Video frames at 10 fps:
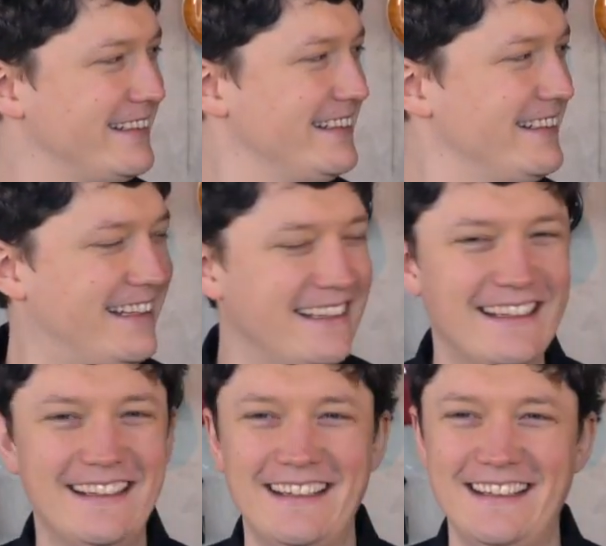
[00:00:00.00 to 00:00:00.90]

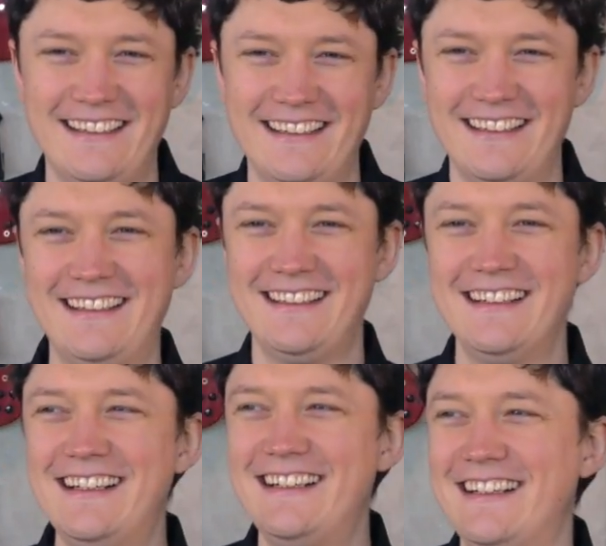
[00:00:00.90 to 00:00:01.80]

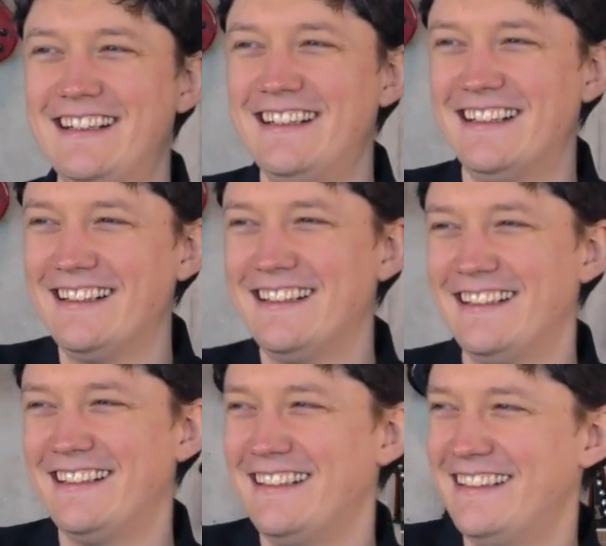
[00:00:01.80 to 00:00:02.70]

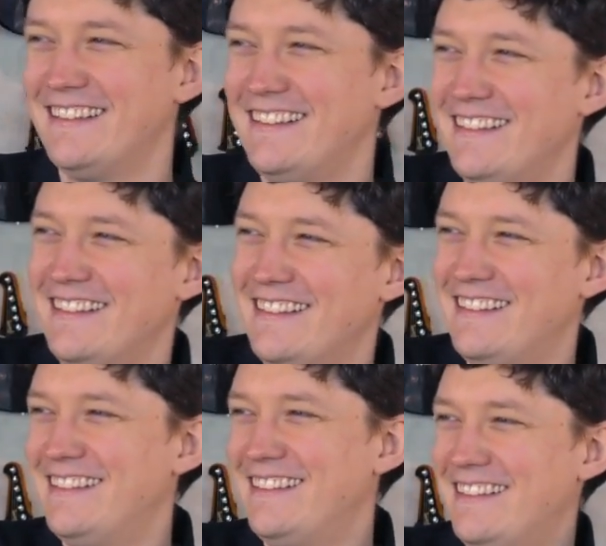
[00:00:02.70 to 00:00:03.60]

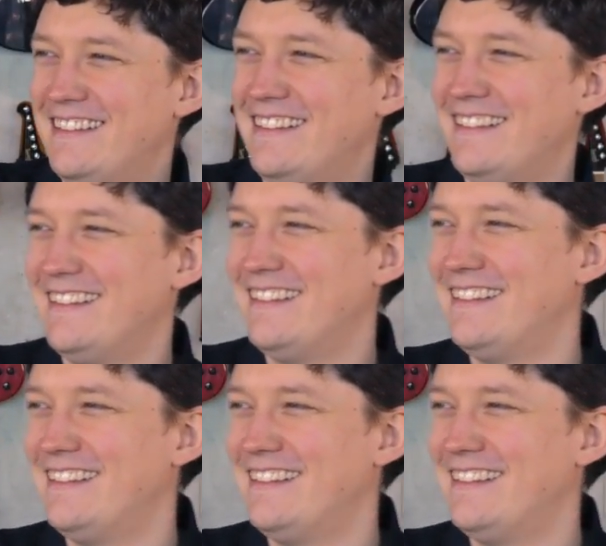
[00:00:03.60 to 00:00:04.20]
[no speech]